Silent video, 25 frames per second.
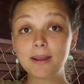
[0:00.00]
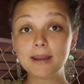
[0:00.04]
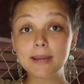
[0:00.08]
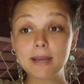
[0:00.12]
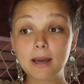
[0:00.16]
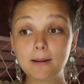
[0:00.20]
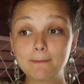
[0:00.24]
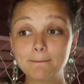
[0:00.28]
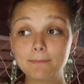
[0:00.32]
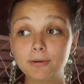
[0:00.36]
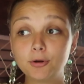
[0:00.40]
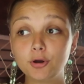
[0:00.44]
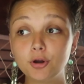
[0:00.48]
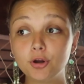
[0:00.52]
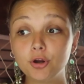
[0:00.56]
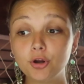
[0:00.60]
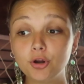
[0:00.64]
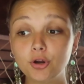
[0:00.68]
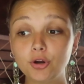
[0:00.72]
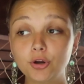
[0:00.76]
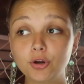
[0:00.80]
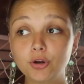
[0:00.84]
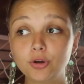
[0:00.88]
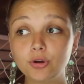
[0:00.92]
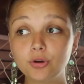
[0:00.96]

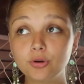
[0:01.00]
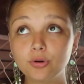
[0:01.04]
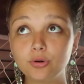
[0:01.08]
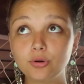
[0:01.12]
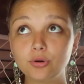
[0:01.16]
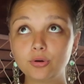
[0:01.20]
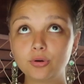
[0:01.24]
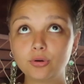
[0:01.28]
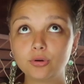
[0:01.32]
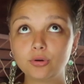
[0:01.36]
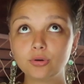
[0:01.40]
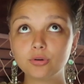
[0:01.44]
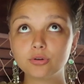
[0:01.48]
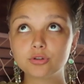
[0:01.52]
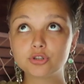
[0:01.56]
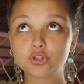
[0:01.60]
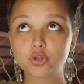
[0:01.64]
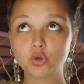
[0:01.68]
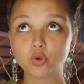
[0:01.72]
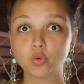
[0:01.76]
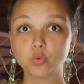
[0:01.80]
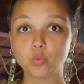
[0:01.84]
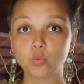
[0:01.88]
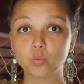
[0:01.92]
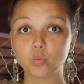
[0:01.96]
Number
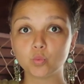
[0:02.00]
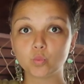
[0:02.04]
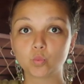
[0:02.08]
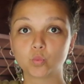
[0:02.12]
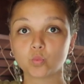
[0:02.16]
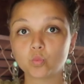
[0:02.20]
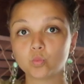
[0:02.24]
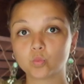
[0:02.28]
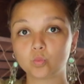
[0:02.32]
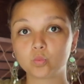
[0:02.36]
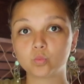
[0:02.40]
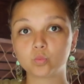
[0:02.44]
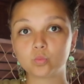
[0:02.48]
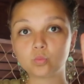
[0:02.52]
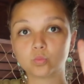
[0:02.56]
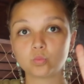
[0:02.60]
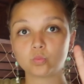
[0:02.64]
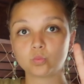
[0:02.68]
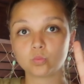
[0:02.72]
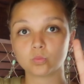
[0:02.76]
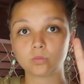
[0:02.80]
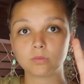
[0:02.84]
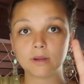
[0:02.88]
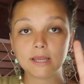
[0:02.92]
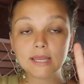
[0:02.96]
2.
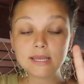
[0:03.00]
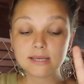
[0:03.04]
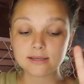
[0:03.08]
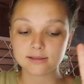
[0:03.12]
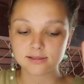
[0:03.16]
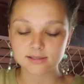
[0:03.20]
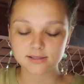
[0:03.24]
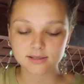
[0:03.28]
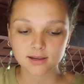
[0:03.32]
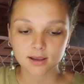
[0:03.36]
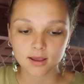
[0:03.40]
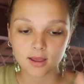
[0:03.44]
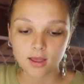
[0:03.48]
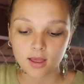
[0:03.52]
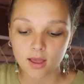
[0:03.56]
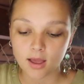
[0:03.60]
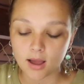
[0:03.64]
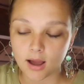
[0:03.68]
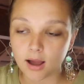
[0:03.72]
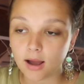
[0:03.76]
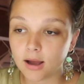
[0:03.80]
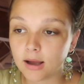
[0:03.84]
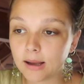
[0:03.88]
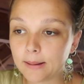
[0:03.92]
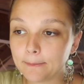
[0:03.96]
is
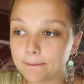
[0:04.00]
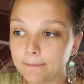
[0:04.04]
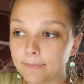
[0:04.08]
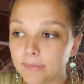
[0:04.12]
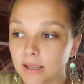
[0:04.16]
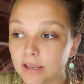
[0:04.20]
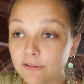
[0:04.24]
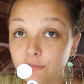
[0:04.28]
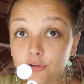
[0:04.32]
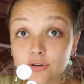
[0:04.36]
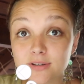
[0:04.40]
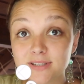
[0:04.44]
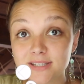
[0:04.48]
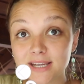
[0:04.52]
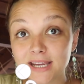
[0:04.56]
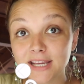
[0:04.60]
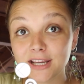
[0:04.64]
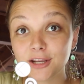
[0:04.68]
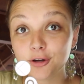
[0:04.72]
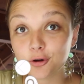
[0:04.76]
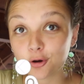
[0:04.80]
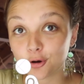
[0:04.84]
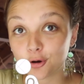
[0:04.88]
if you're staying at a